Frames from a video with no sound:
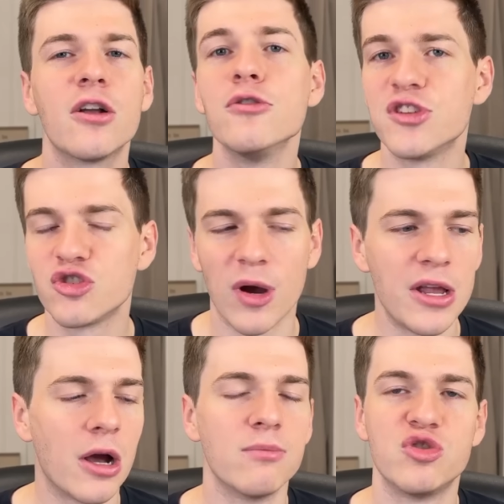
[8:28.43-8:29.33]
goes to Trae
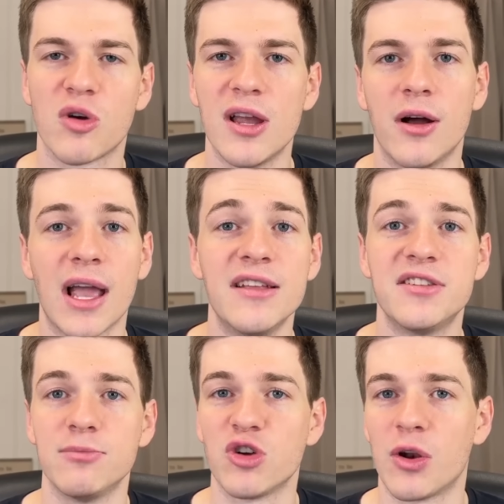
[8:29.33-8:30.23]
Young. Trae Young ends
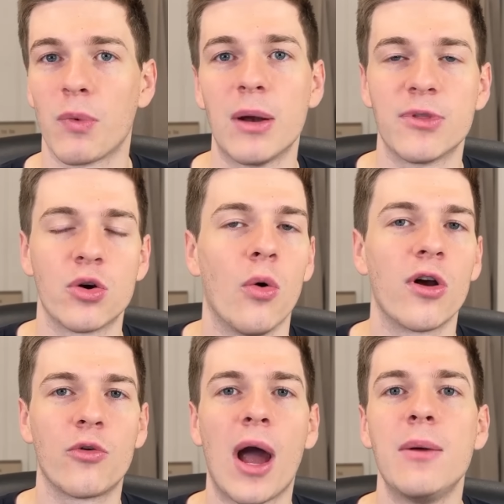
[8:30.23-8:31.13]
up trying to run up the
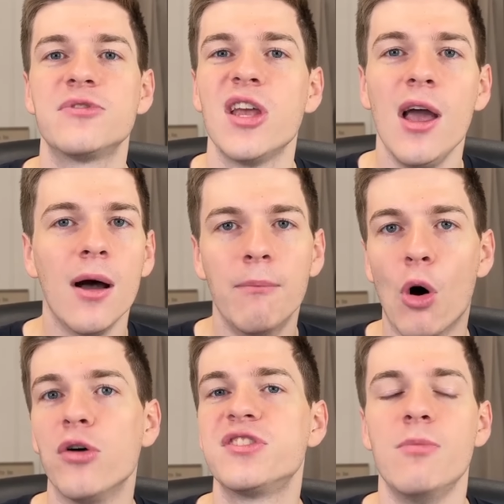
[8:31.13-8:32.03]
court. Grimes
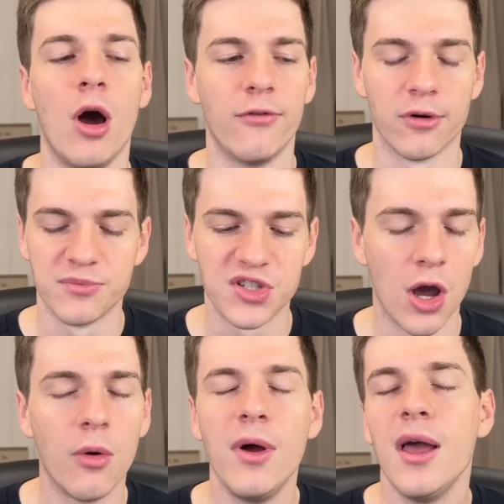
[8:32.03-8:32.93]
bowls him over.
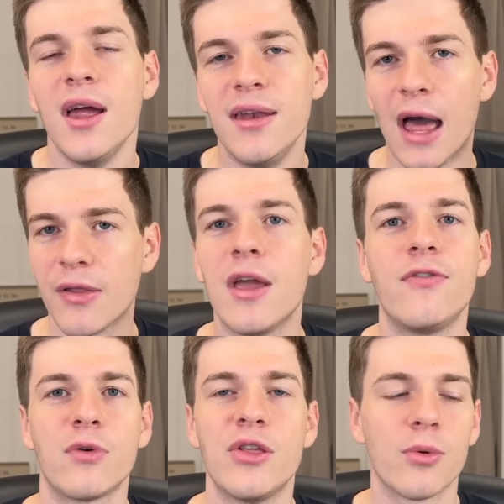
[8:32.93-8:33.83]
So now they have
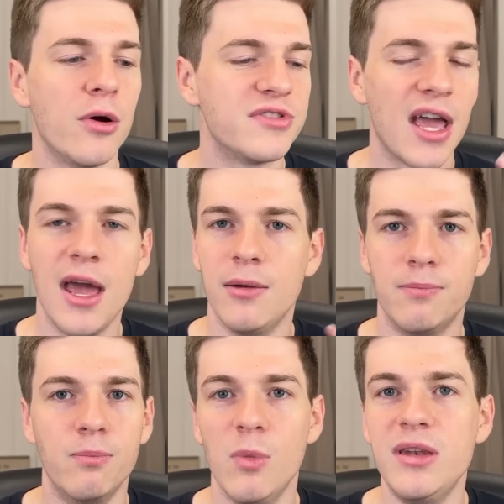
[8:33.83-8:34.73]
free throws, and
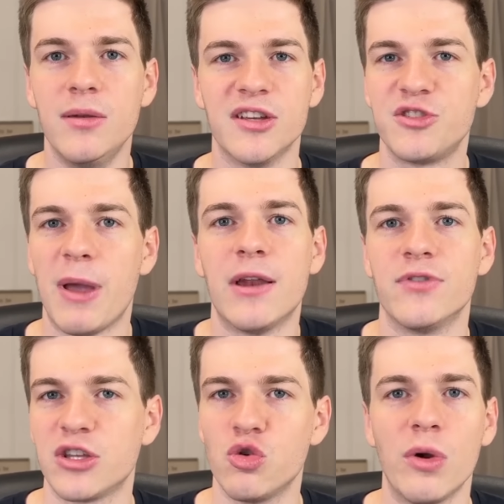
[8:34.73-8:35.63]
in a span of,
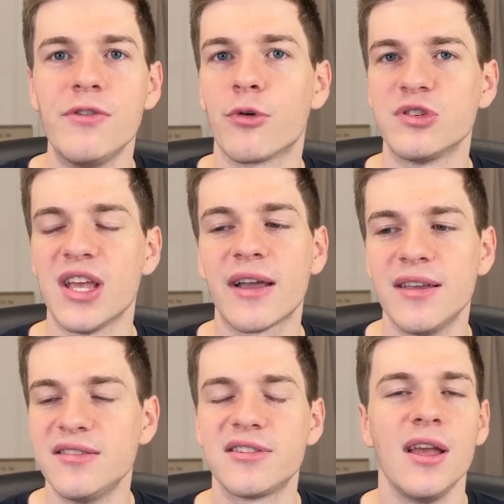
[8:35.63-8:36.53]
like, 24
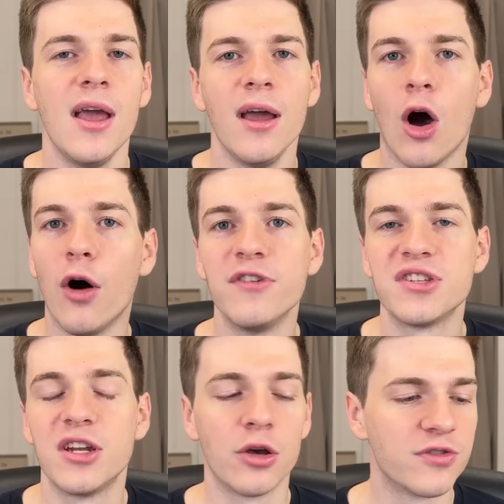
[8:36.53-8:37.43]
seconds, all of a
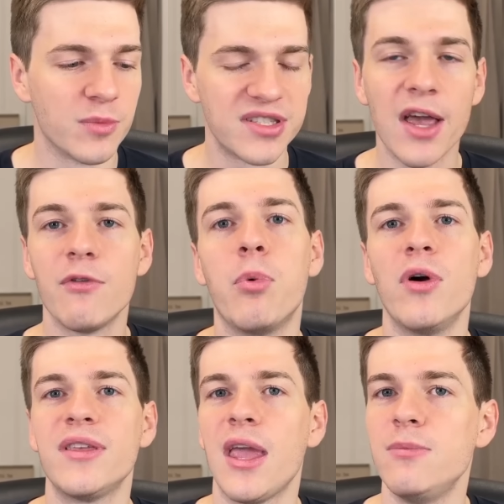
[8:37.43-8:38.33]
sudden, it goes from a
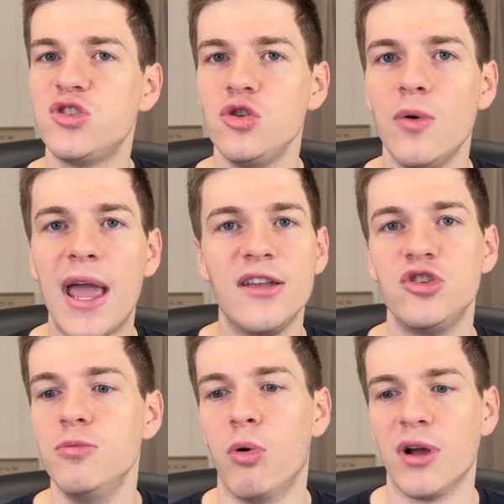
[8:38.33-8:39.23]
7-point game to a
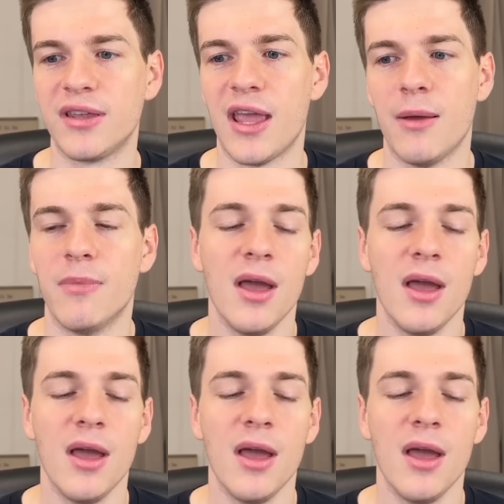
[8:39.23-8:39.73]
2-point game.